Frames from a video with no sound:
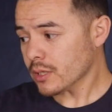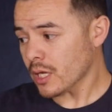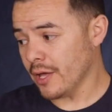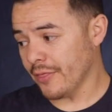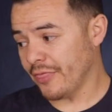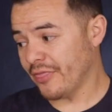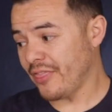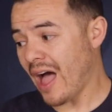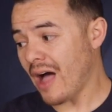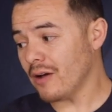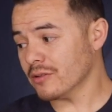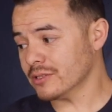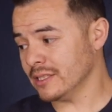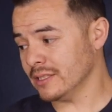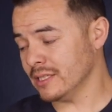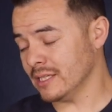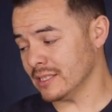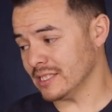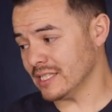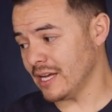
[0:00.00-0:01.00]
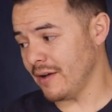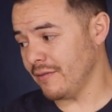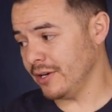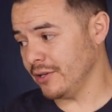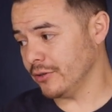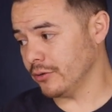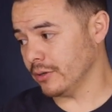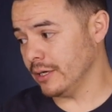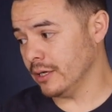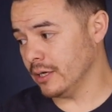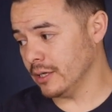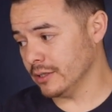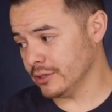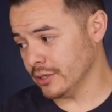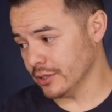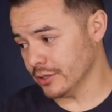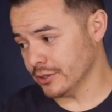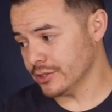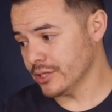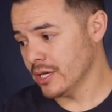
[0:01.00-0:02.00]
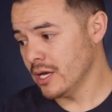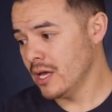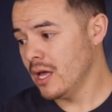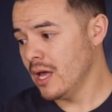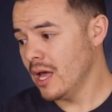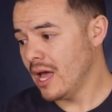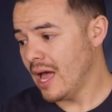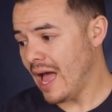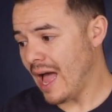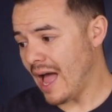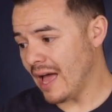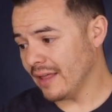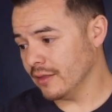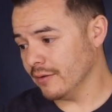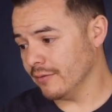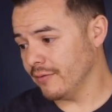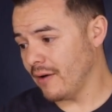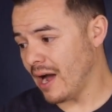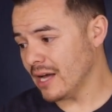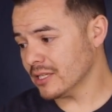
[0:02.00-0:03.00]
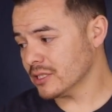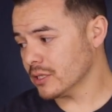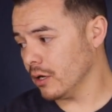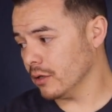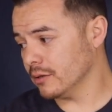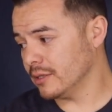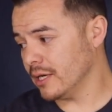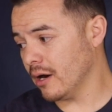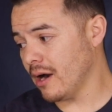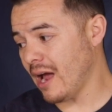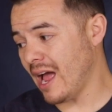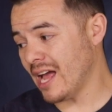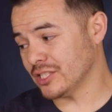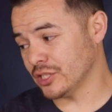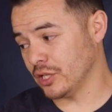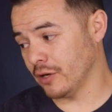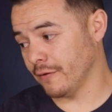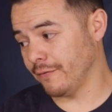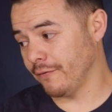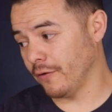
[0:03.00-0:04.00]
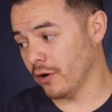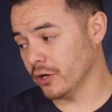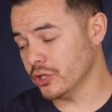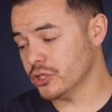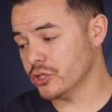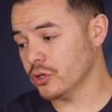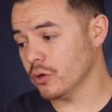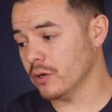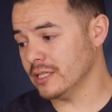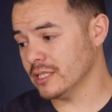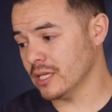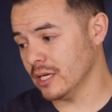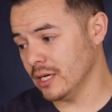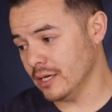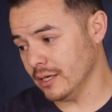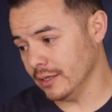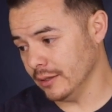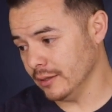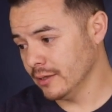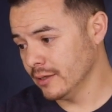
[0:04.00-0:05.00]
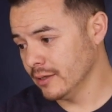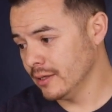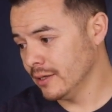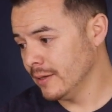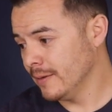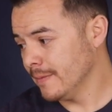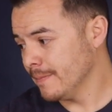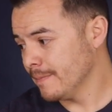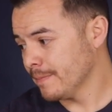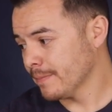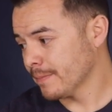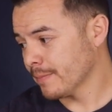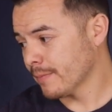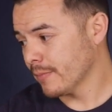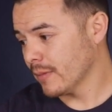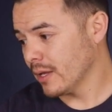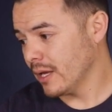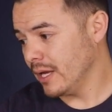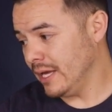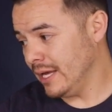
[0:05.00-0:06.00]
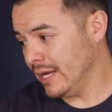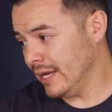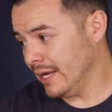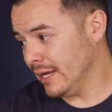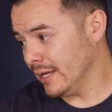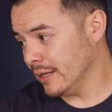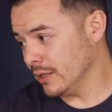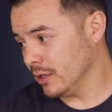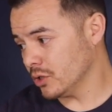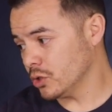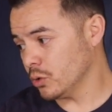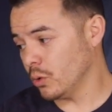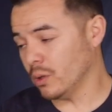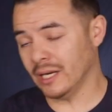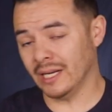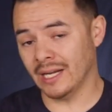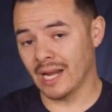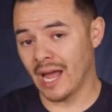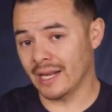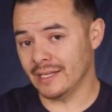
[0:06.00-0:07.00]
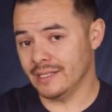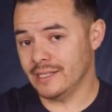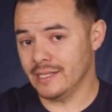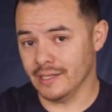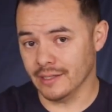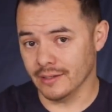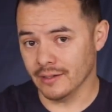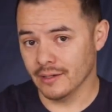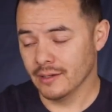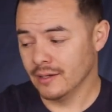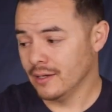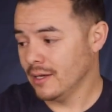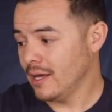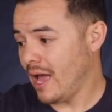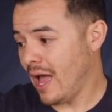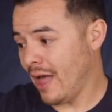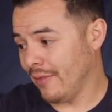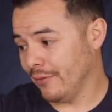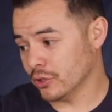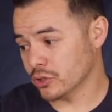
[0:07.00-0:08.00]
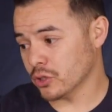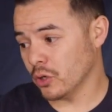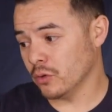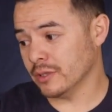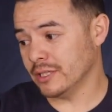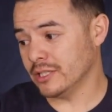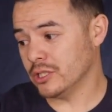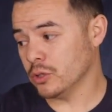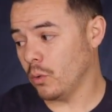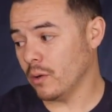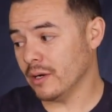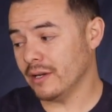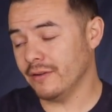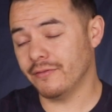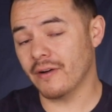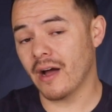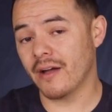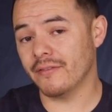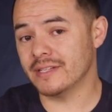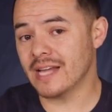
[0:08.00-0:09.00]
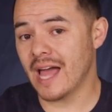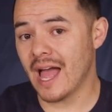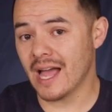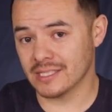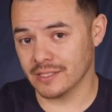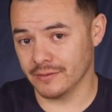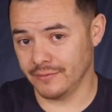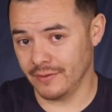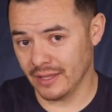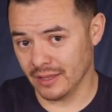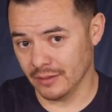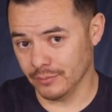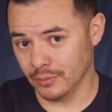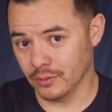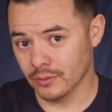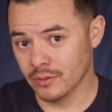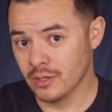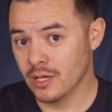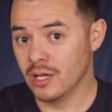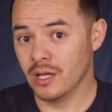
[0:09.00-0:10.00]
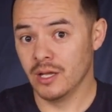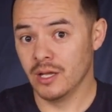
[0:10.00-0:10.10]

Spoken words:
1,073 hunters had the Valles Caldera as their first choice hunt in 2019, and there's only 25 tags available.